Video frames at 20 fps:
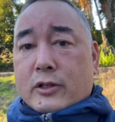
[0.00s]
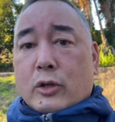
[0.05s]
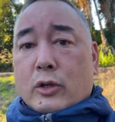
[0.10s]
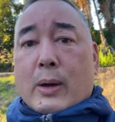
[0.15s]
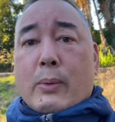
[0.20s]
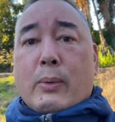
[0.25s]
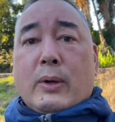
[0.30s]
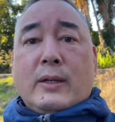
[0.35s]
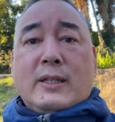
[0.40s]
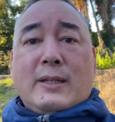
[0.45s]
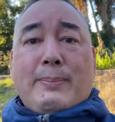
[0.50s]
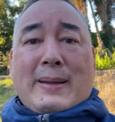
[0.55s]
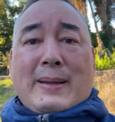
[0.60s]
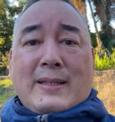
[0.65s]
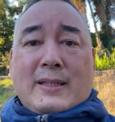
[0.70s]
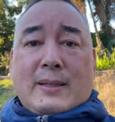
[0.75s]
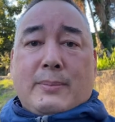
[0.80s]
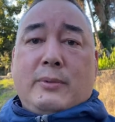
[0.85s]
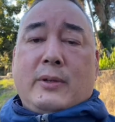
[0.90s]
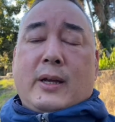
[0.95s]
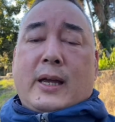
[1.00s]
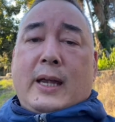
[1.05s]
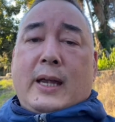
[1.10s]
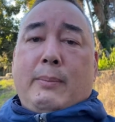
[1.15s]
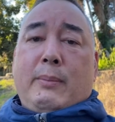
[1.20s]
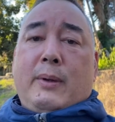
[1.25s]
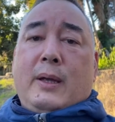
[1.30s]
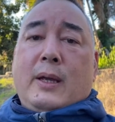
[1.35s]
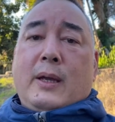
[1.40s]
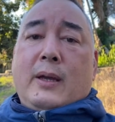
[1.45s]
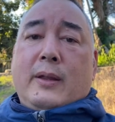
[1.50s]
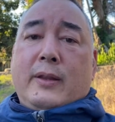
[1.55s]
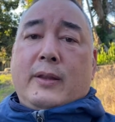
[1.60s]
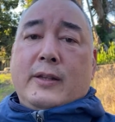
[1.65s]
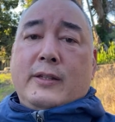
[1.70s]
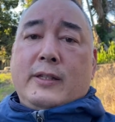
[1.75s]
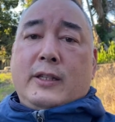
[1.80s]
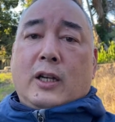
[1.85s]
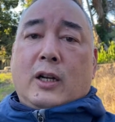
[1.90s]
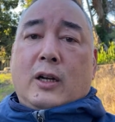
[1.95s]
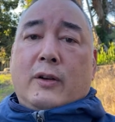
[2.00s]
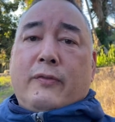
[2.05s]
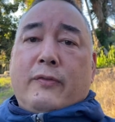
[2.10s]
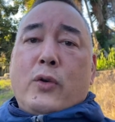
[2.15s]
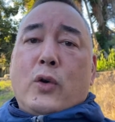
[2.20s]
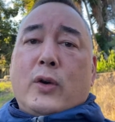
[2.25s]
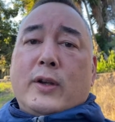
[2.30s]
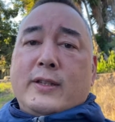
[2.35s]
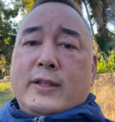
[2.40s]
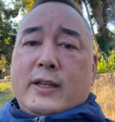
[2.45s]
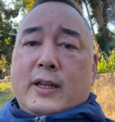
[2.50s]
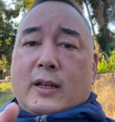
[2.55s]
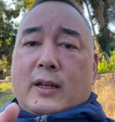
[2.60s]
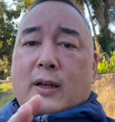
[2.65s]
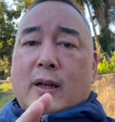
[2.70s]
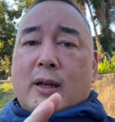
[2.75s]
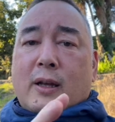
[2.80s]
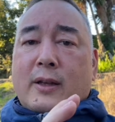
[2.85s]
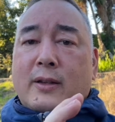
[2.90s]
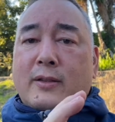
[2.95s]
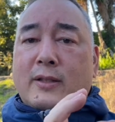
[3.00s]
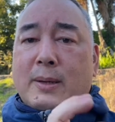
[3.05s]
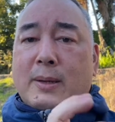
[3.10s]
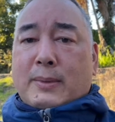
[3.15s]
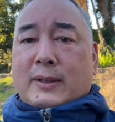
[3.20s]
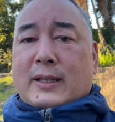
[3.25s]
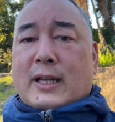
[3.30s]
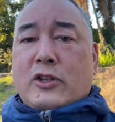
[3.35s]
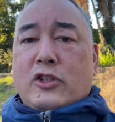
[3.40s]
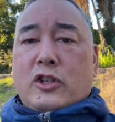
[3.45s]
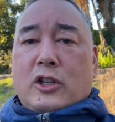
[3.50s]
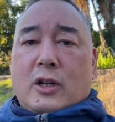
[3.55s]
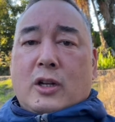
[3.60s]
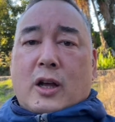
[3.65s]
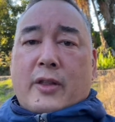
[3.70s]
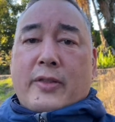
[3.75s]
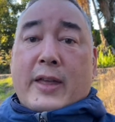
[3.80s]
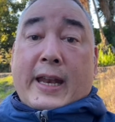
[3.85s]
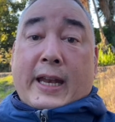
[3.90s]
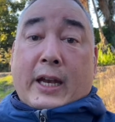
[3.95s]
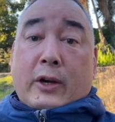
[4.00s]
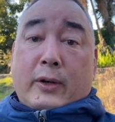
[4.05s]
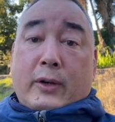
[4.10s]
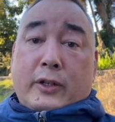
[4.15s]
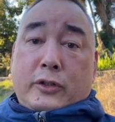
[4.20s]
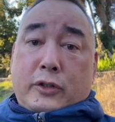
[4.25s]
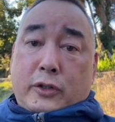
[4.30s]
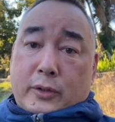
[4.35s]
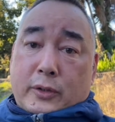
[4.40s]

So I want to spend some time this year focusing some attention on that area too.